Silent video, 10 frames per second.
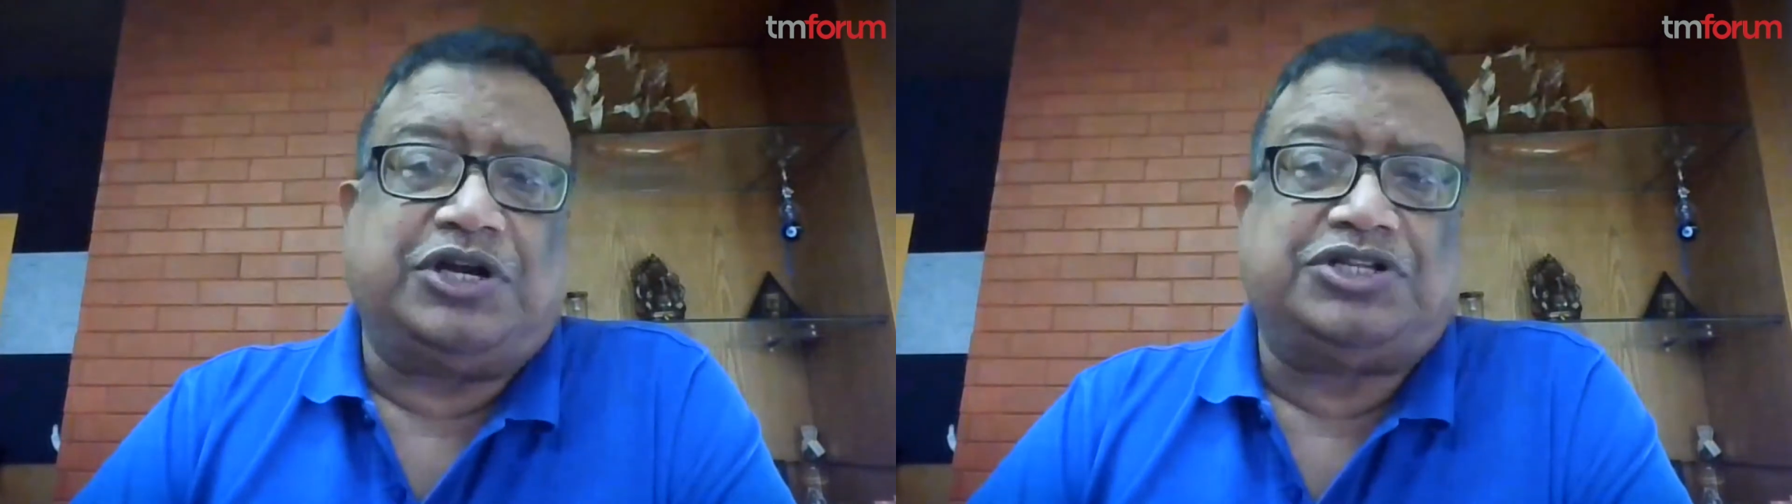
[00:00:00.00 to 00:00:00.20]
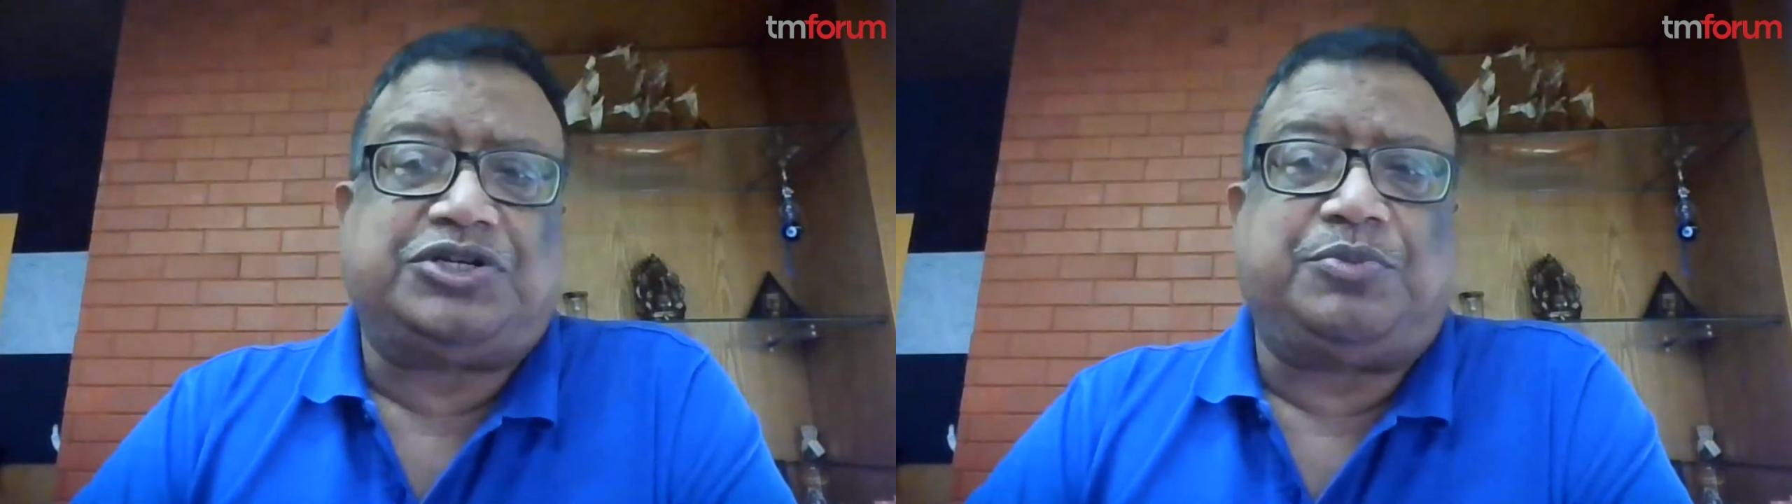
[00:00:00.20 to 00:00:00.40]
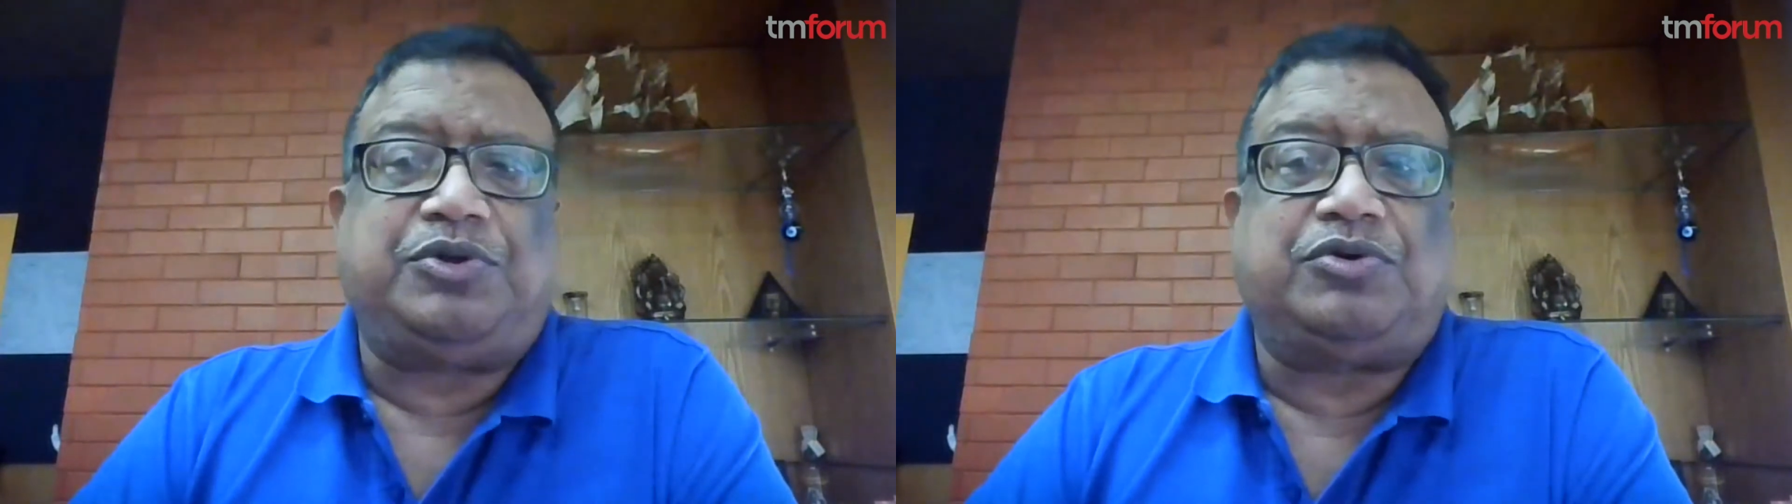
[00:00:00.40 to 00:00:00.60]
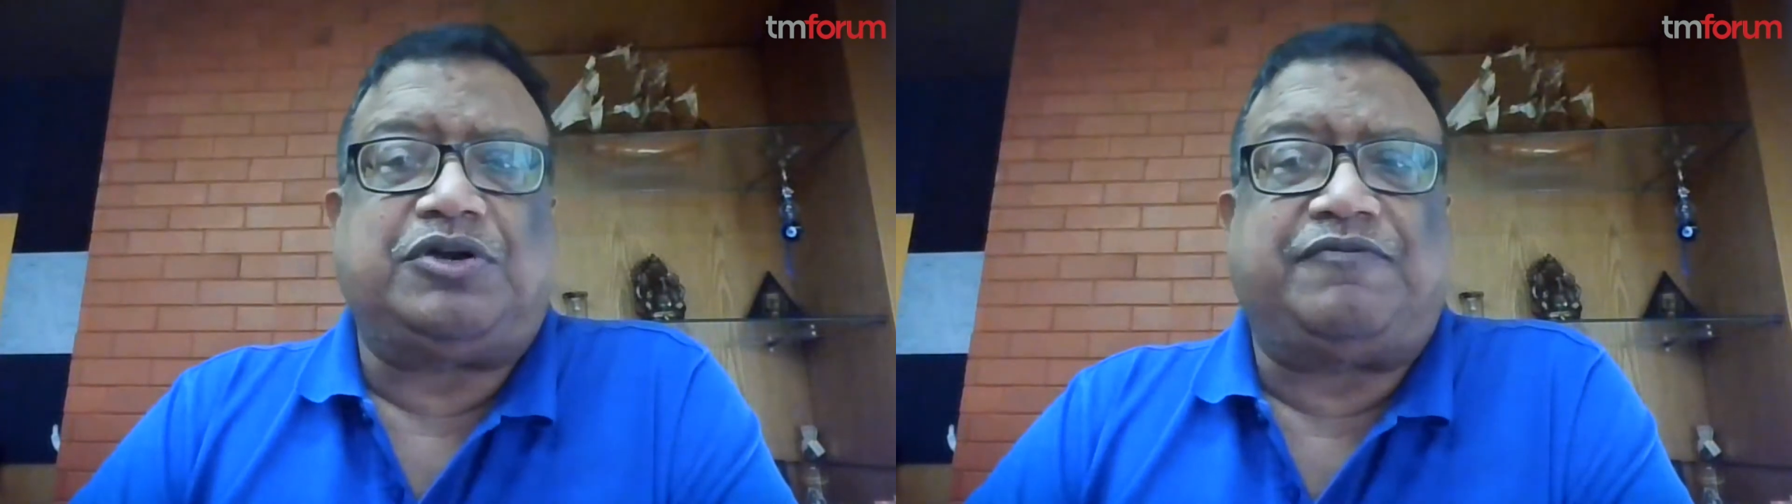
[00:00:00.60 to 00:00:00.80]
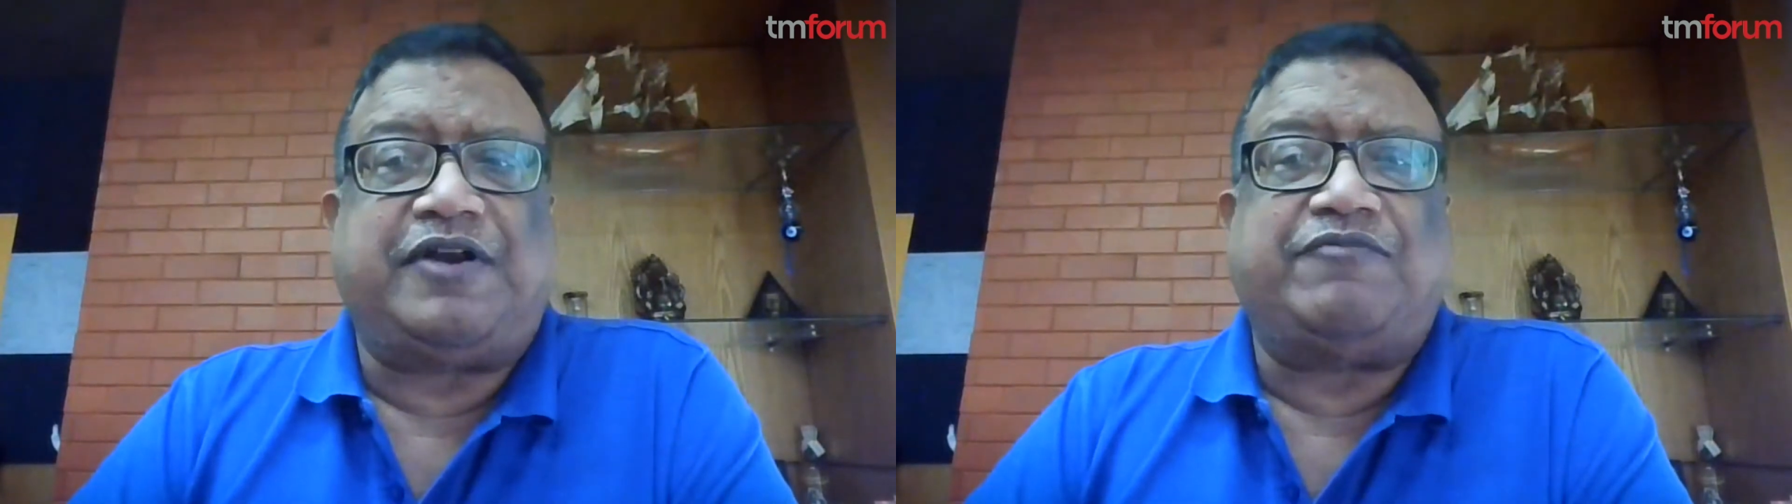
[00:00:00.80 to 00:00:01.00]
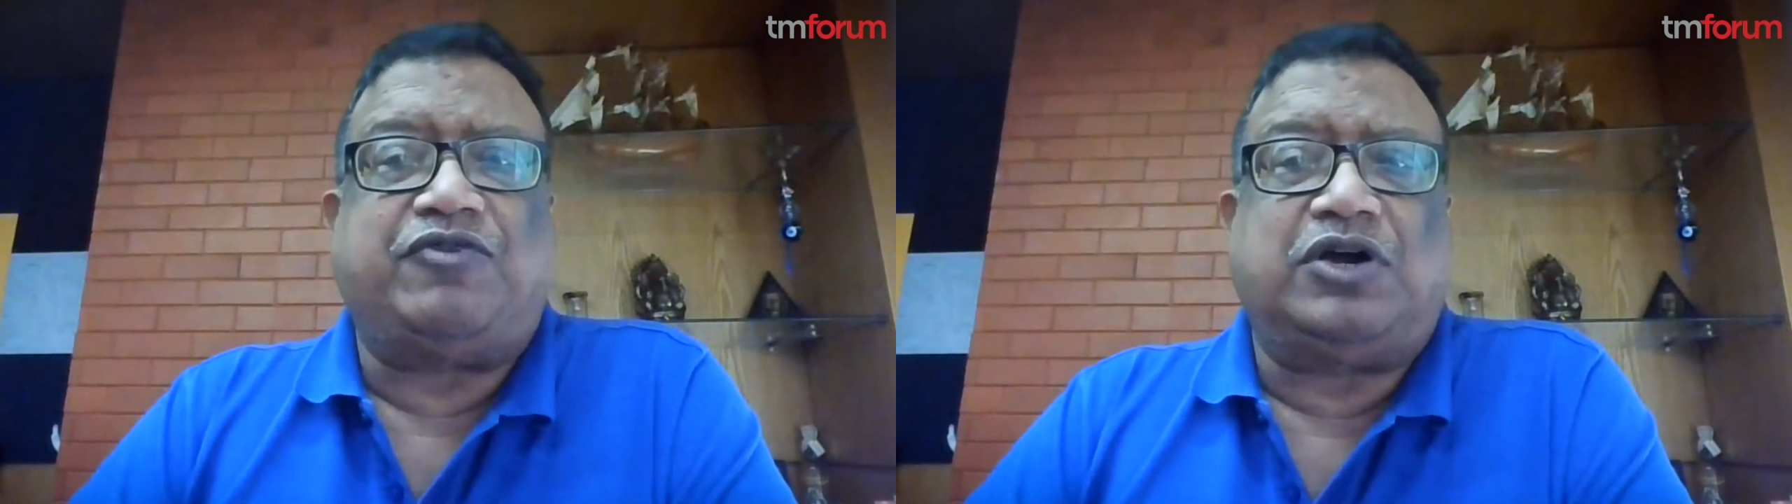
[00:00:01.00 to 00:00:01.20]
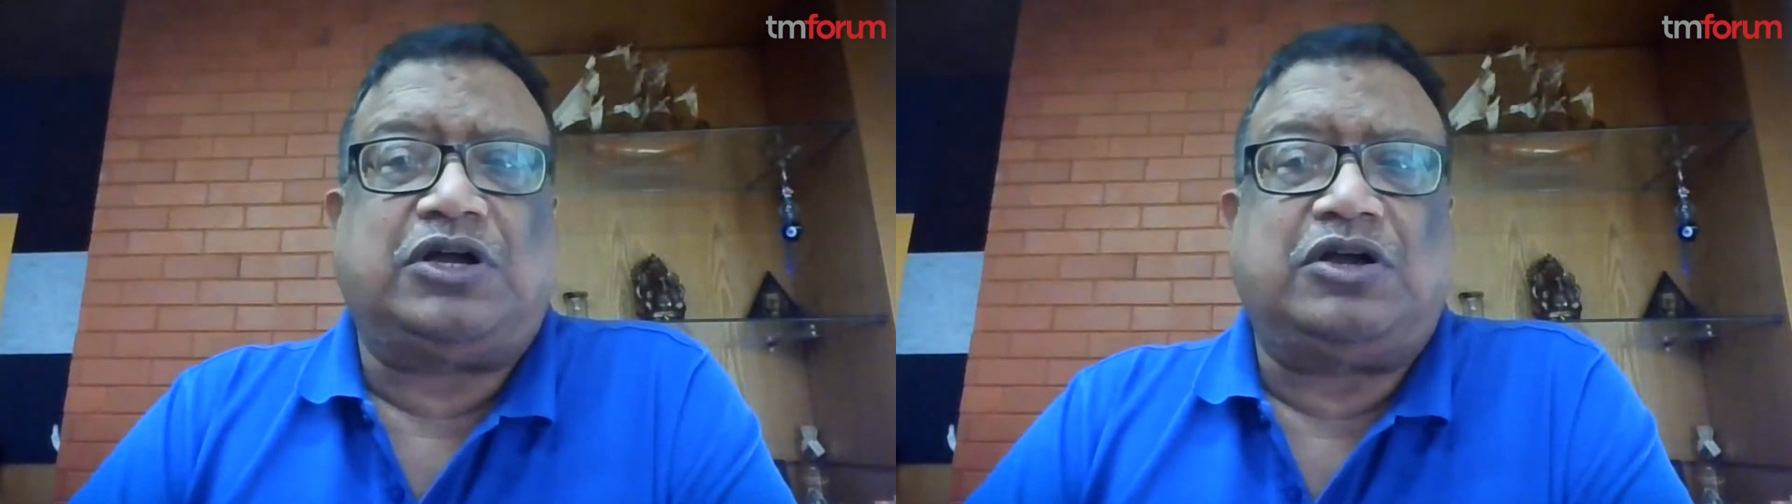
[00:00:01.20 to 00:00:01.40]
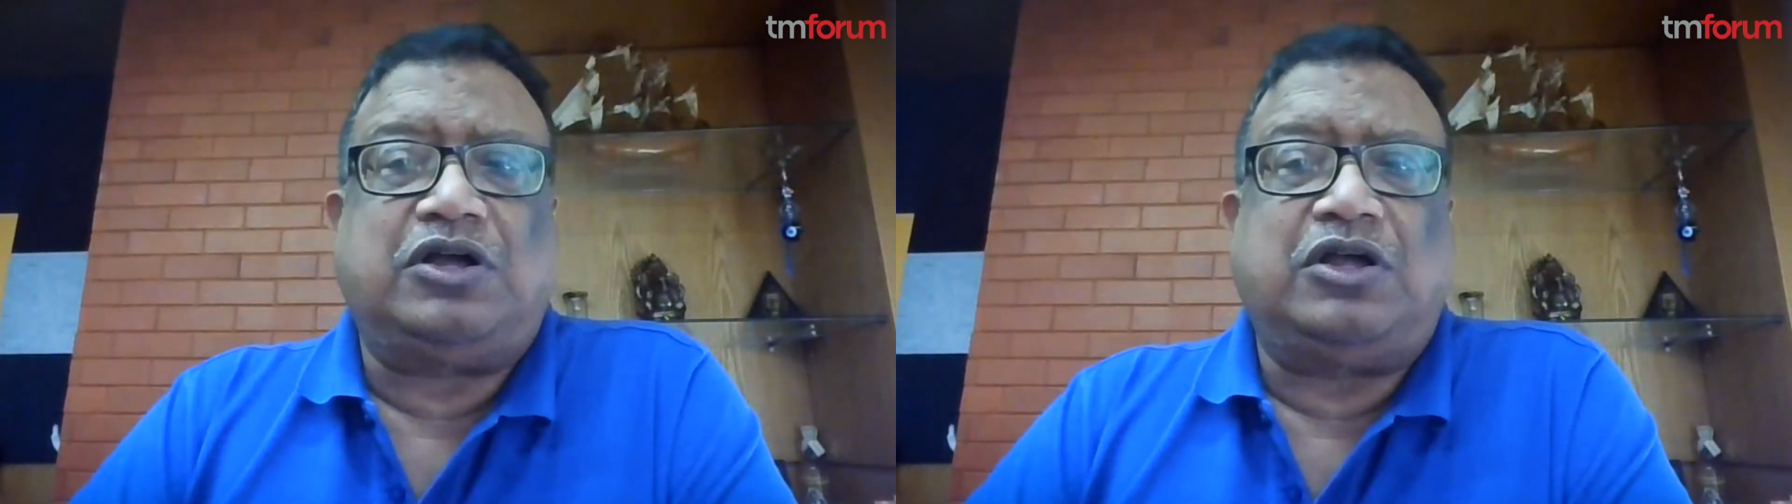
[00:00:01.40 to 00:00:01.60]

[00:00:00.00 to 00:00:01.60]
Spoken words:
distributed framework.